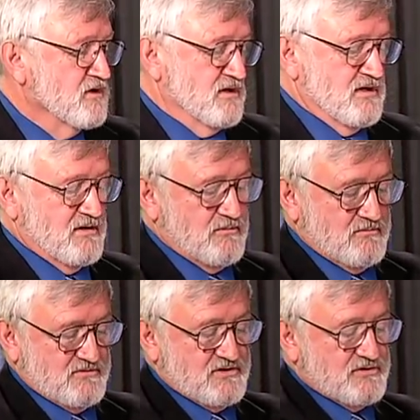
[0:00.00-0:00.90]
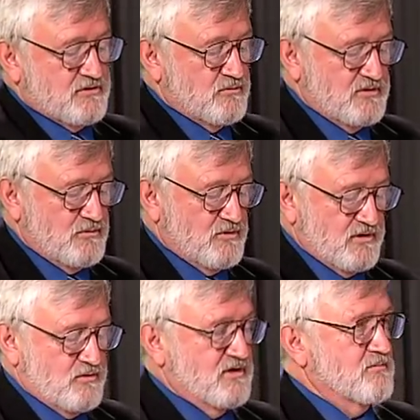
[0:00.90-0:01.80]
And I'm just going to read one
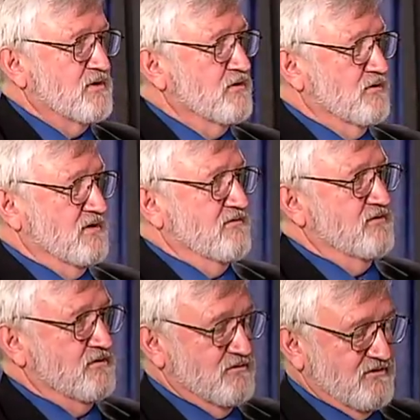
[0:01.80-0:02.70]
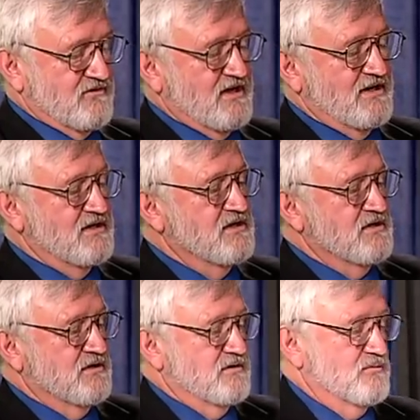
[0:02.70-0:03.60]
quick paragraph here inside
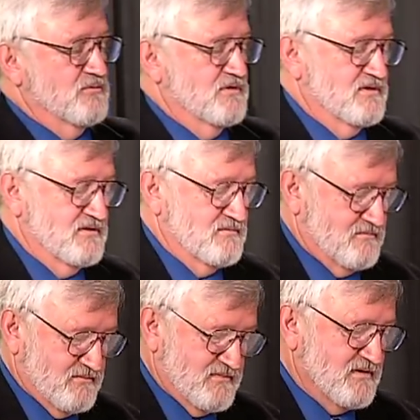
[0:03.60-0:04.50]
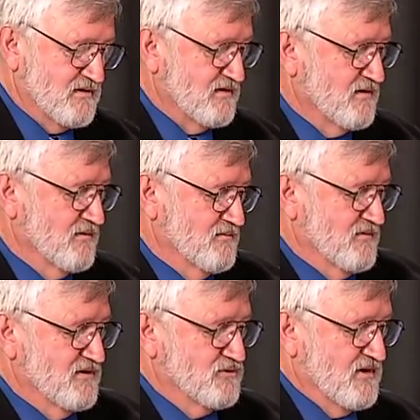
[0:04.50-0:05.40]
that really,
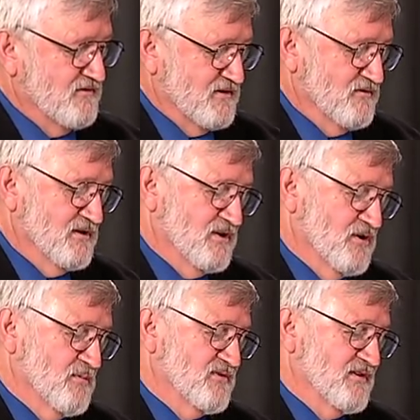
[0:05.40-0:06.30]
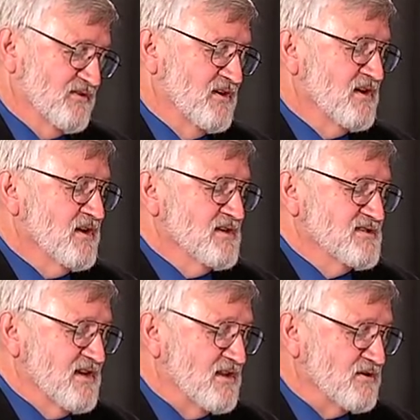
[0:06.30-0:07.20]
it drives everything home. It says,
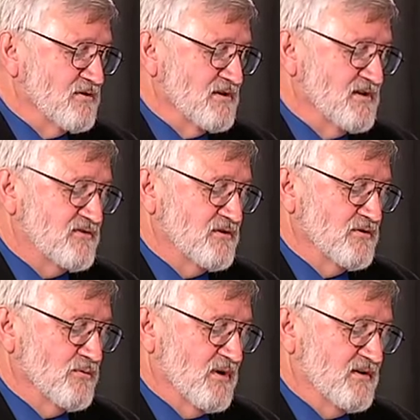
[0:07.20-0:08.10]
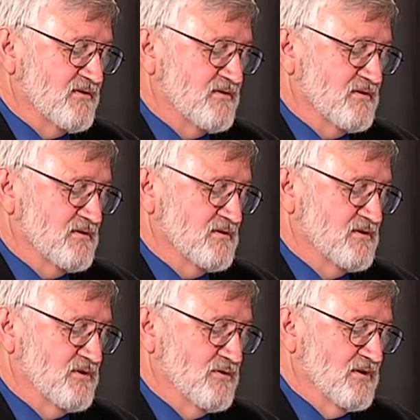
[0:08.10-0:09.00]
selling or leasing your rights
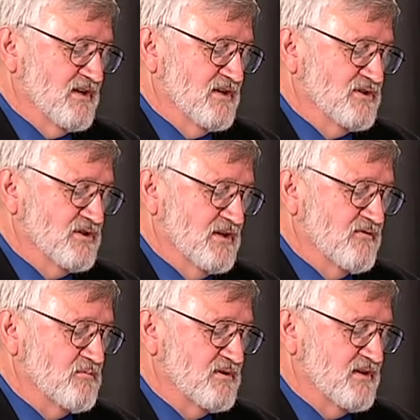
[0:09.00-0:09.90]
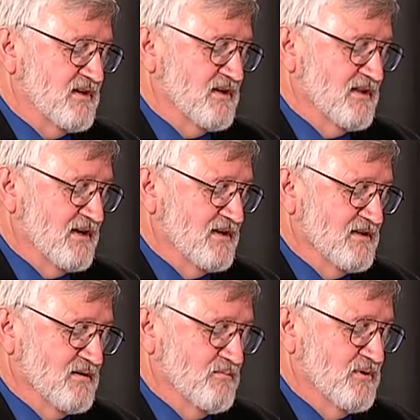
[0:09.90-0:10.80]
to your land should never be taken
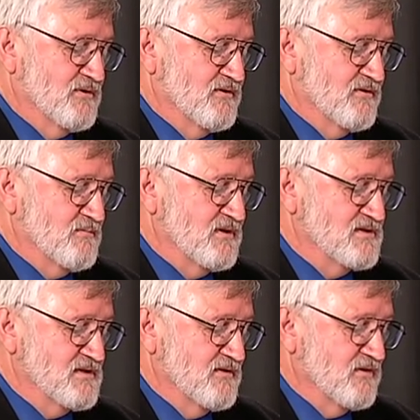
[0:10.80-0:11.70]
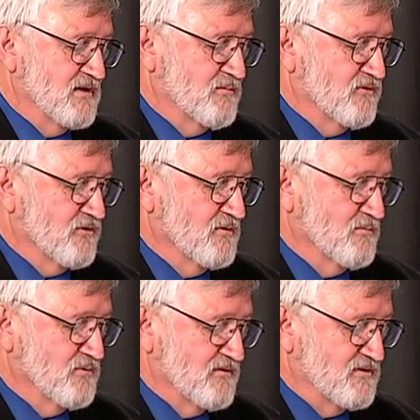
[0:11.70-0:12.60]
lightly, because it means giving up certain
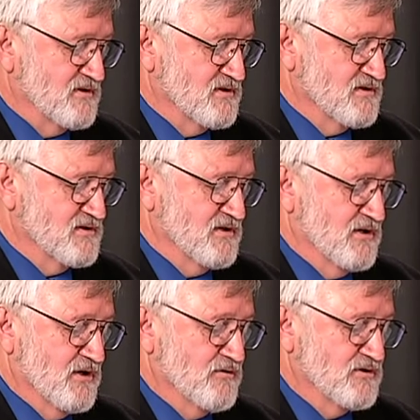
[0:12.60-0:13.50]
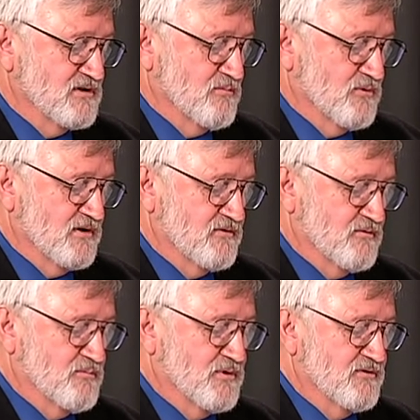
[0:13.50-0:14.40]
privileges and ownership rights
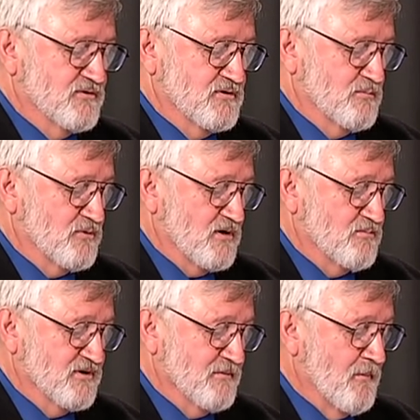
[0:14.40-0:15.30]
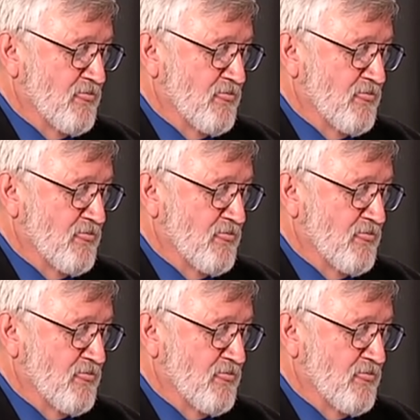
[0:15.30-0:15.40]
for parts of your property.